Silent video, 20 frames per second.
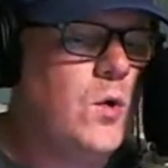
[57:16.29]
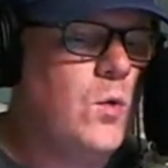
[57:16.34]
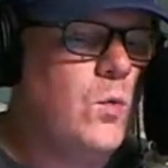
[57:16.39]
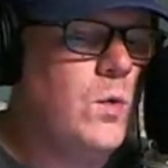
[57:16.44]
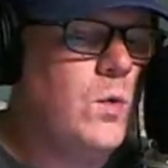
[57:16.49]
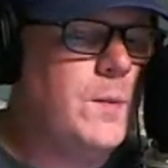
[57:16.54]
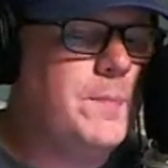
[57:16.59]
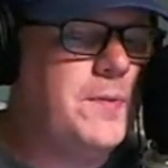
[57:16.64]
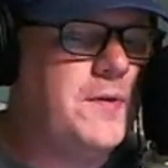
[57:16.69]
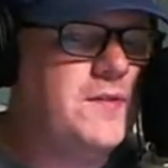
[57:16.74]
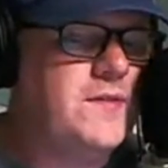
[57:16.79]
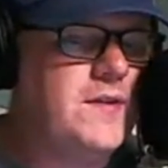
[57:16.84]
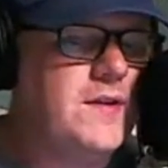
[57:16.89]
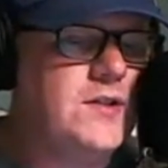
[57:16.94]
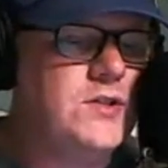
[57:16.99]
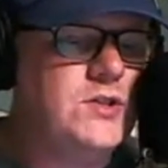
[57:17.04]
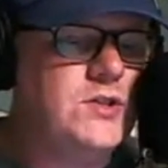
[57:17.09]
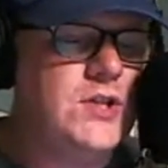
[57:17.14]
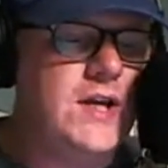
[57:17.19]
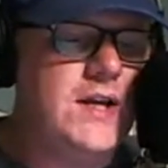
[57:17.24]
what %
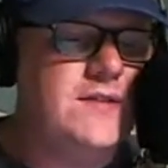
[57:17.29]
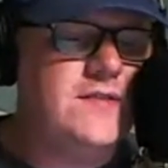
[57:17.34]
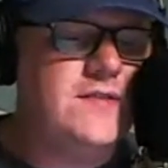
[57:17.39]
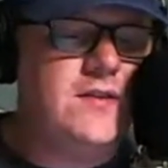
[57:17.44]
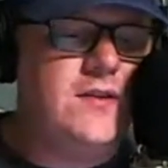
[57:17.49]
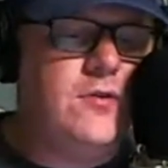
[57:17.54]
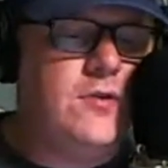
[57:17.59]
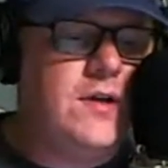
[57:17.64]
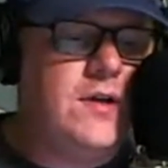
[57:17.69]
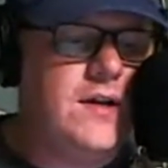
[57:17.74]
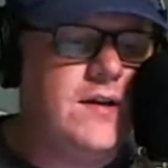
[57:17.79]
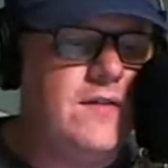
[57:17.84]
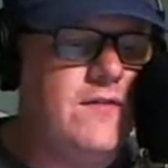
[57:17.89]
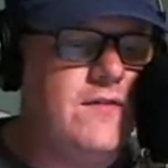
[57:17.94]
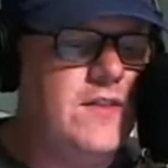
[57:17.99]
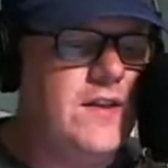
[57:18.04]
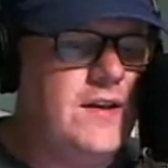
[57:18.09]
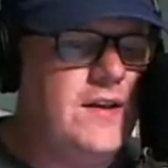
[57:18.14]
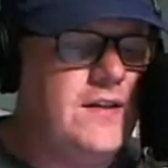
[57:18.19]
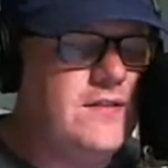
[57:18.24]
chance do you
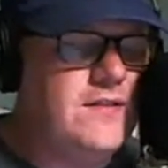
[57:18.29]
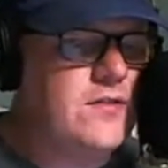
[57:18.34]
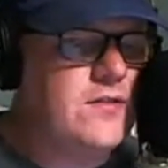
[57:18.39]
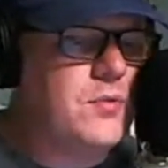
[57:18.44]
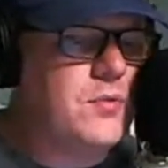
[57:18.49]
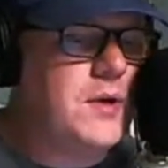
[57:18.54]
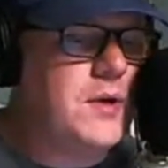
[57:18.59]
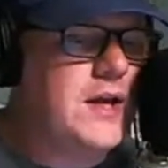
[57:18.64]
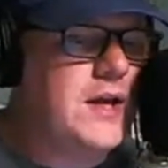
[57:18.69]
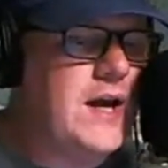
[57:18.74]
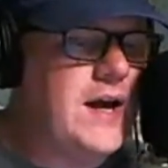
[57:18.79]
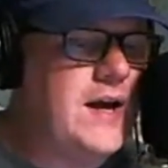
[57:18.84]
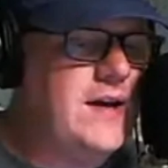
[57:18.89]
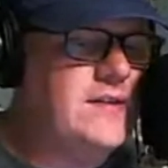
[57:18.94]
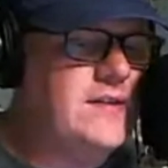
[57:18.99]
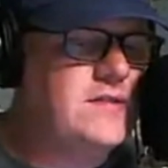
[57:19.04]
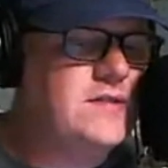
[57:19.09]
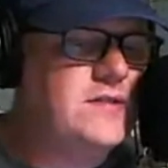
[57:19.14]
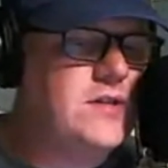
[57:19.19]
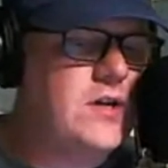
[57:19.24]
give these three
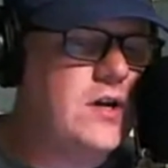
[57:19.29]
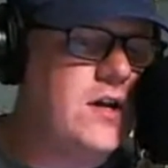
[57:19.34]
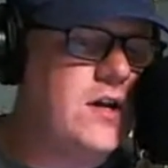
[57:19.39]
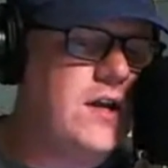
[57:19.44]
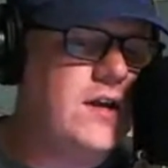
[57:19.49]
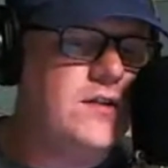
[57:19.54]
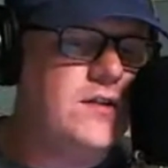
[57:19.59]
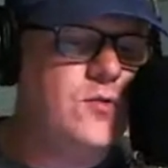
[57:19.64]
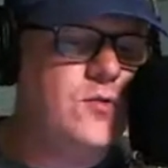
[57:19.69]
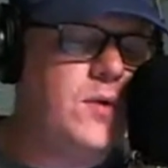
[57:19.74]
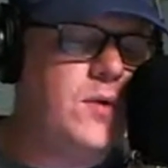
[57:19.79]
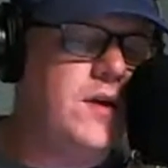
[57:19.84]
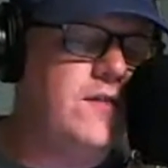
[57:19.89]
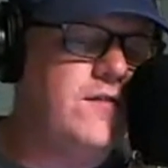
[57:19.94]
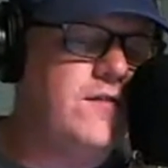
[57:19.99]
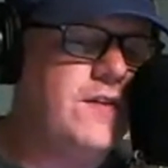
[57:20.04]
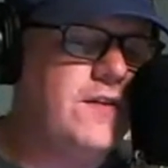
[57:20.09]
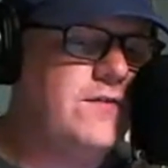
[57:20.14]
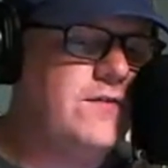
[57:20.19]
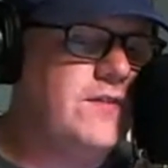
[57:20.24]
guys starting in
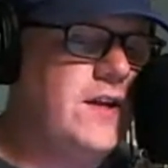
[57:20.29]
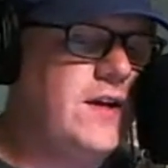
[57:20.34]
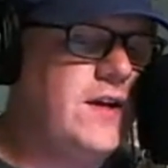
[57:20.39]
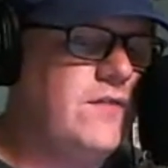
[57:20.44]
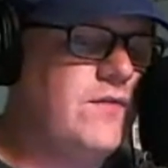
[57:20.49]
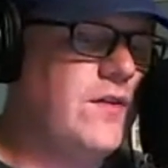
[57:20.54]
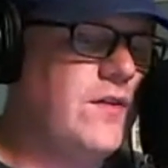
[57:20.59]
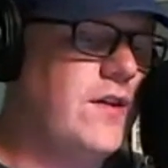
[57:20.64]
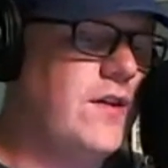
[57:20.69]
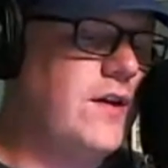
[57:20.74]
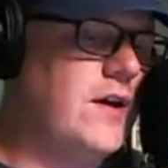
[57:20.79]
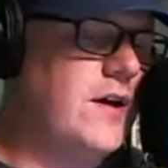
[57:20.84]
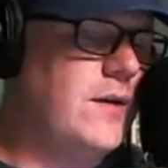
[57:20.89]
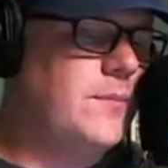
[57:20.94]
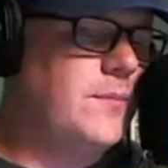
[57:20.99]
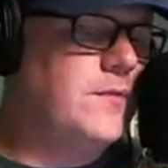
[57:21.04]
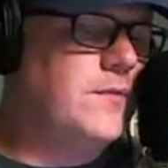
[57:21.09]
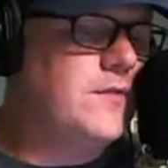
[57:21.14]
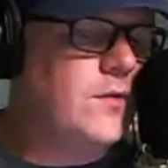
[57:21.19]
2015 for the Cubs?